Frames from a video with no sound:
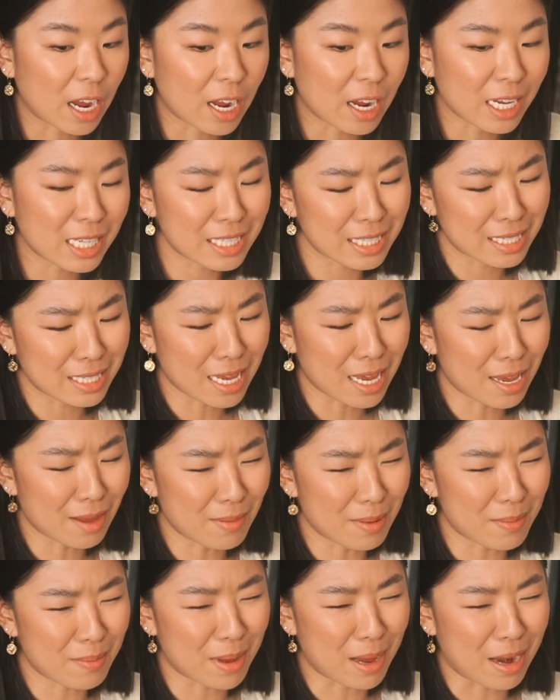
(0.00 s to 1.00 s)
I'd say
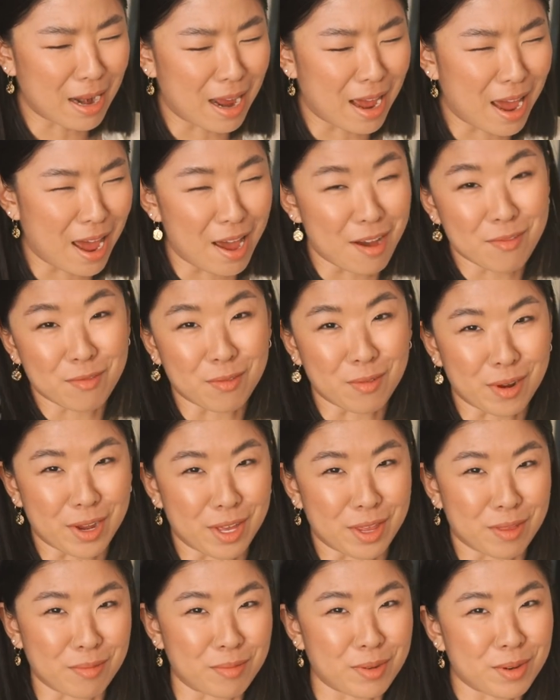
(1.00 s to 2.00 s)
I'm about halfway
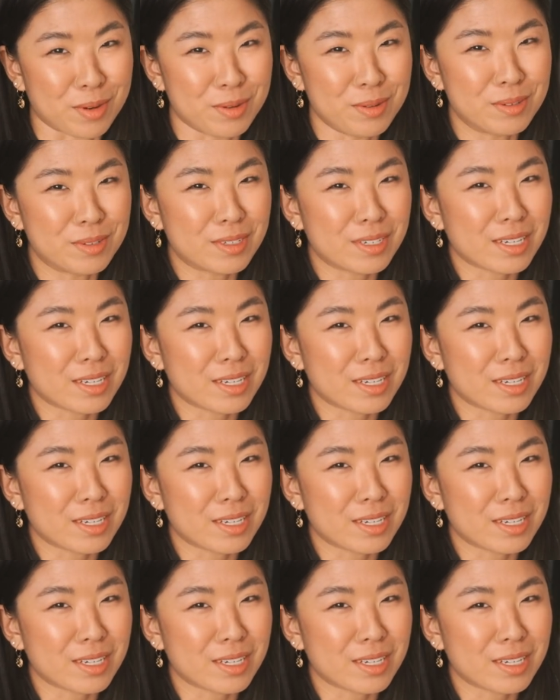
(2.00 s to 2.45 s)
through.